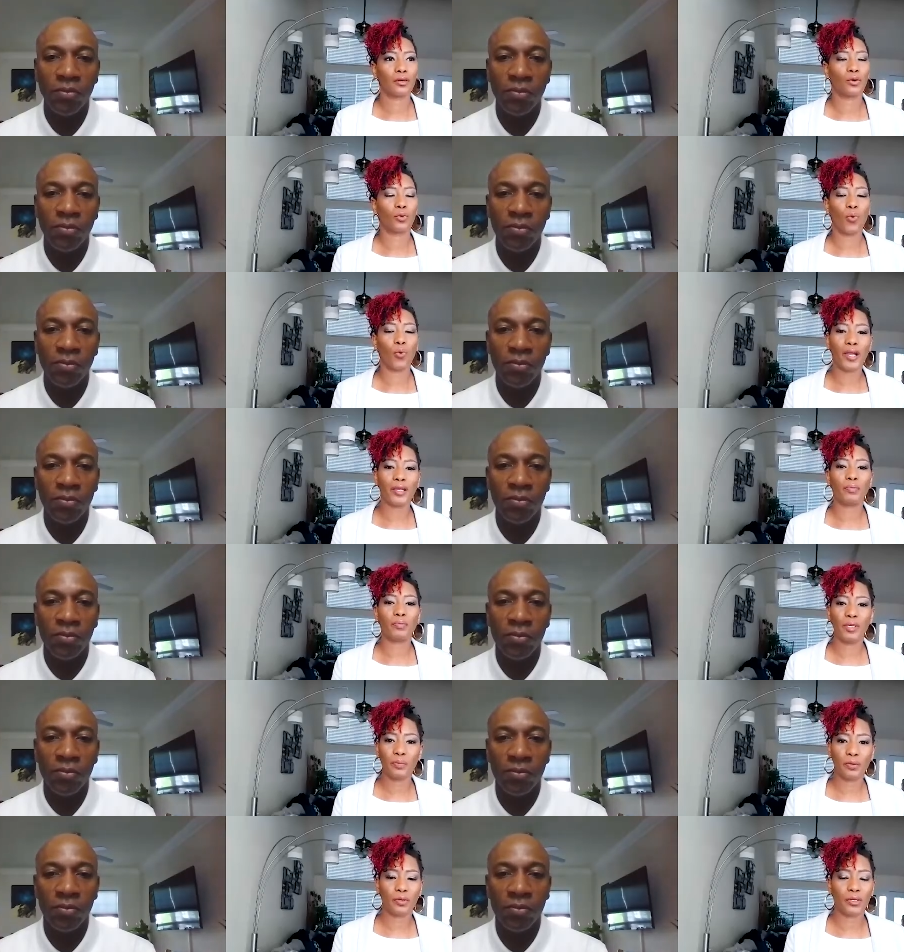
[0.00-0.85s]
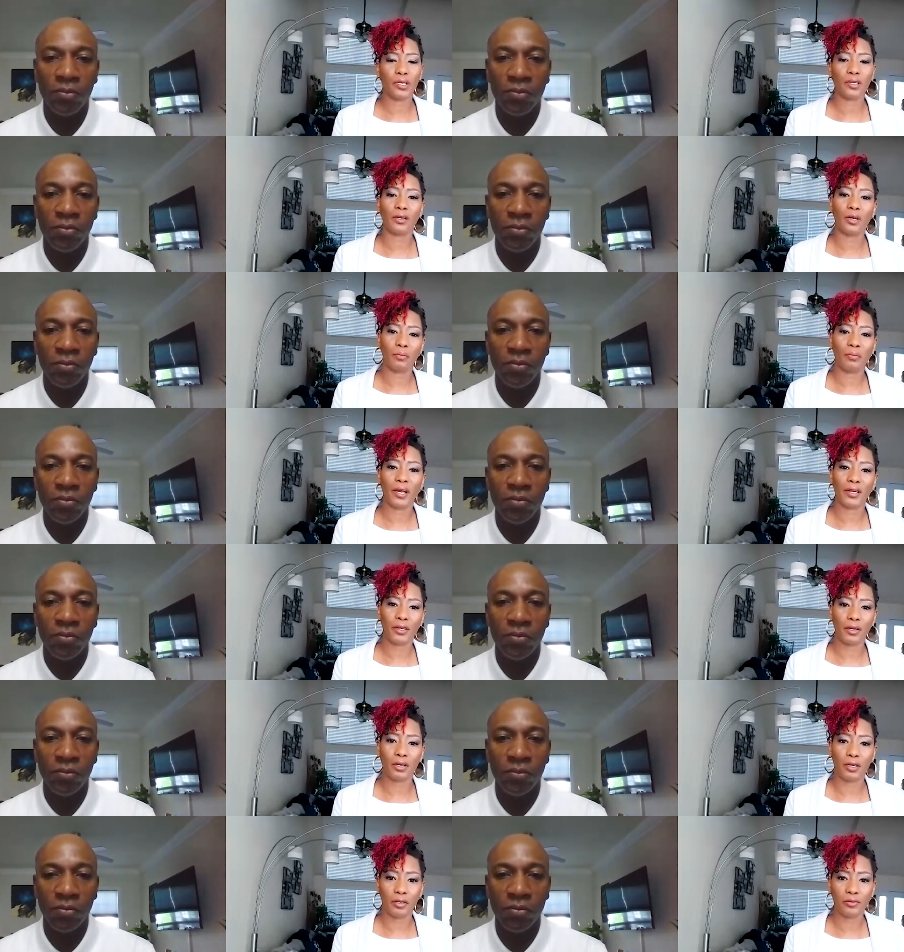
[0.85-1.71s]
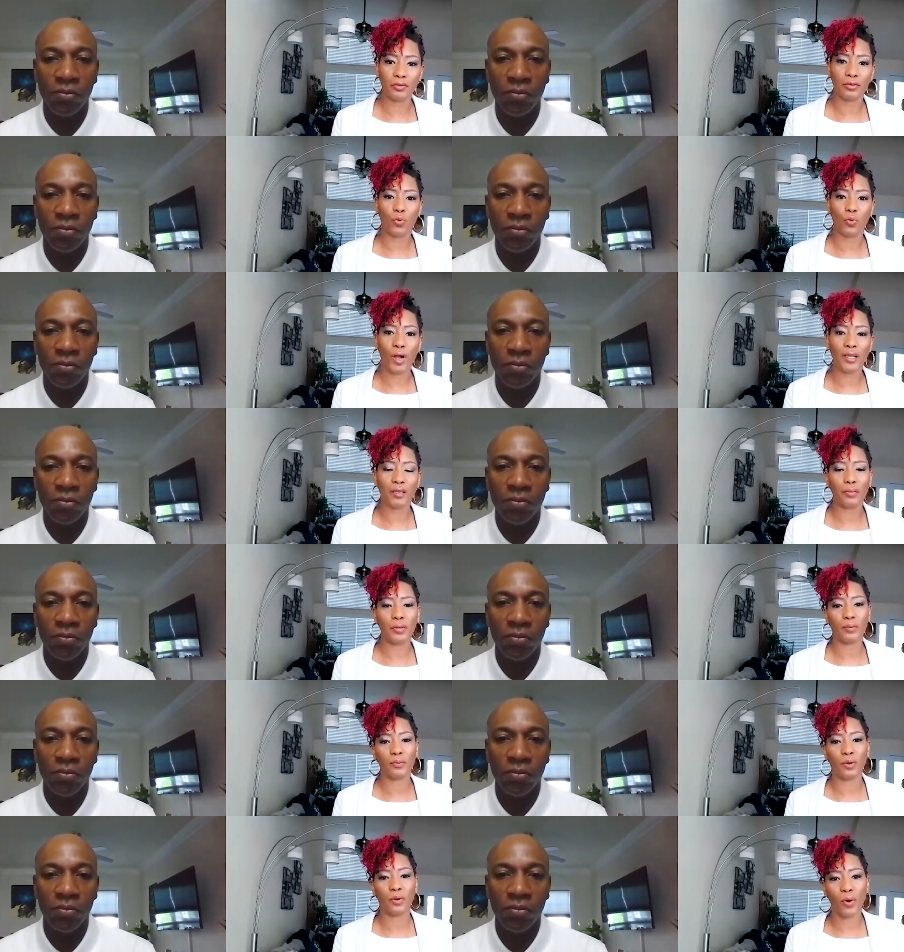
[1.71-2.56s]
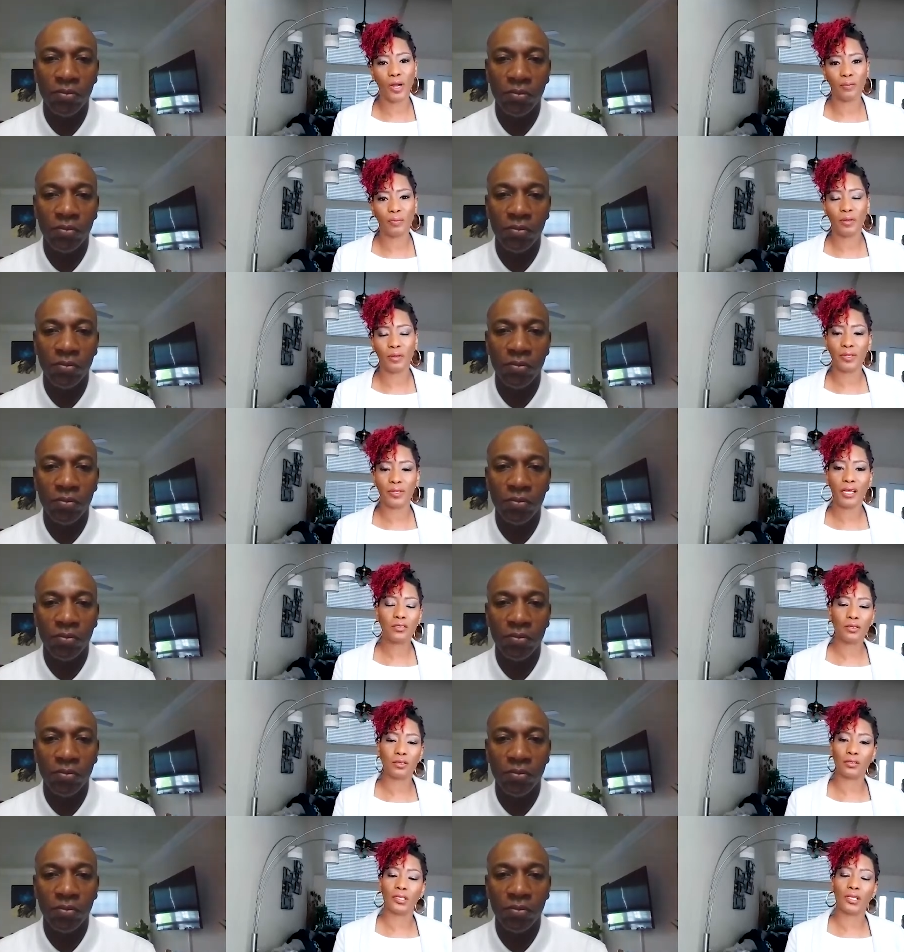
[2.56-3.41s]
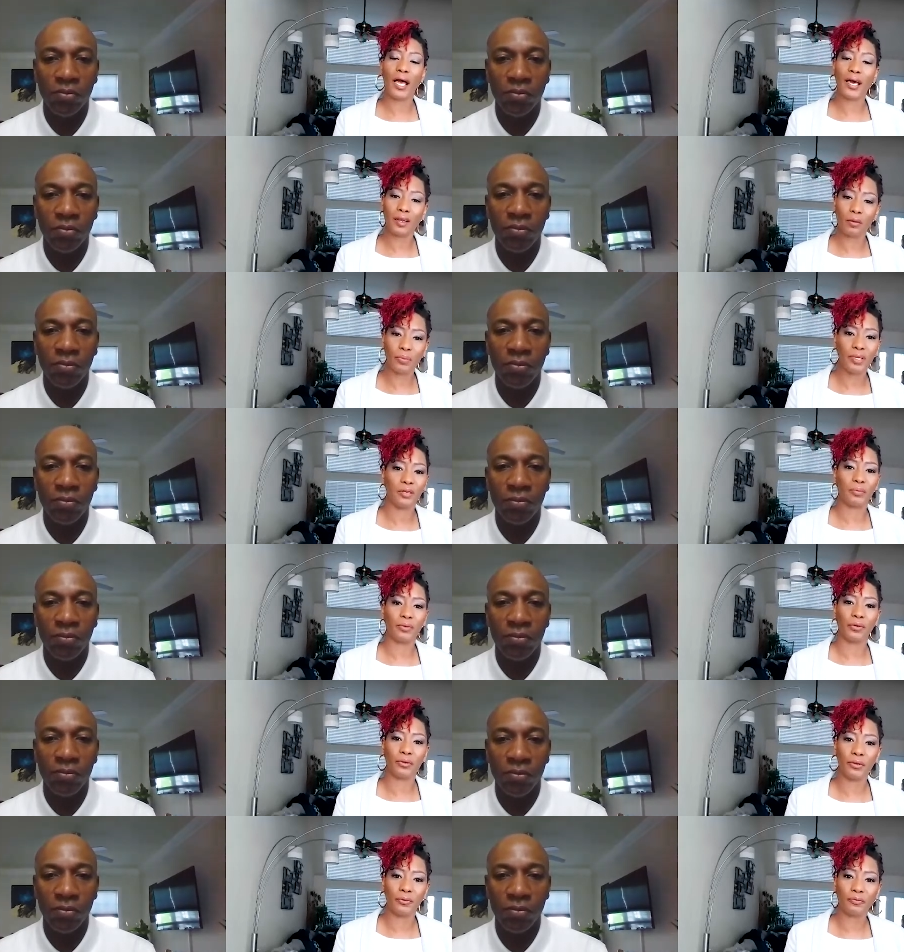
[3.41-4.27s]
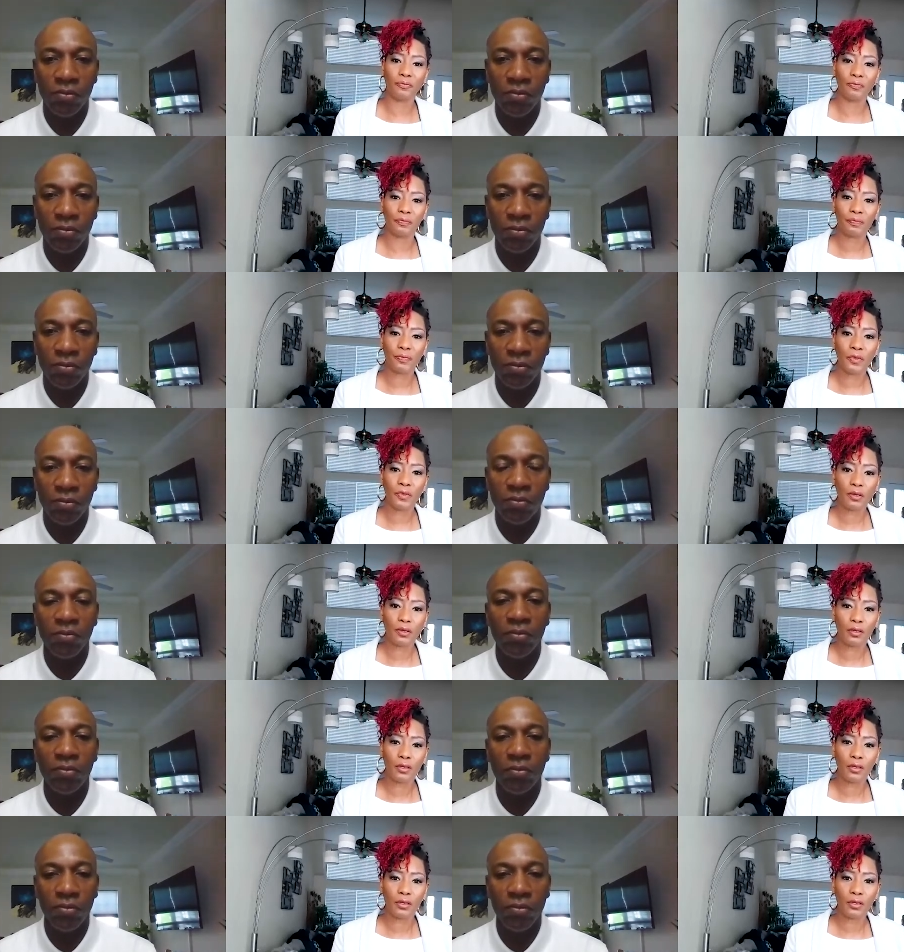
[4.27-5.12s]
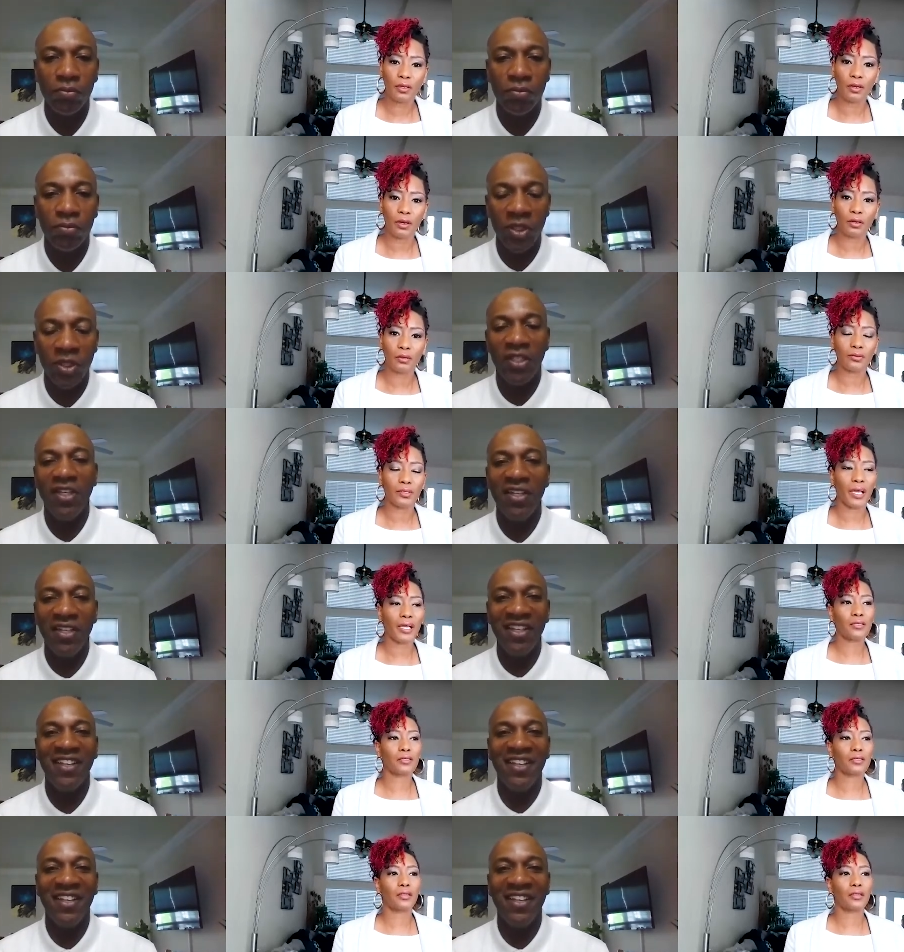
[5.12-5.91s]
Speaker 1: white people get on my nerves white people white people that's a lot of people mm-hmm. you know that's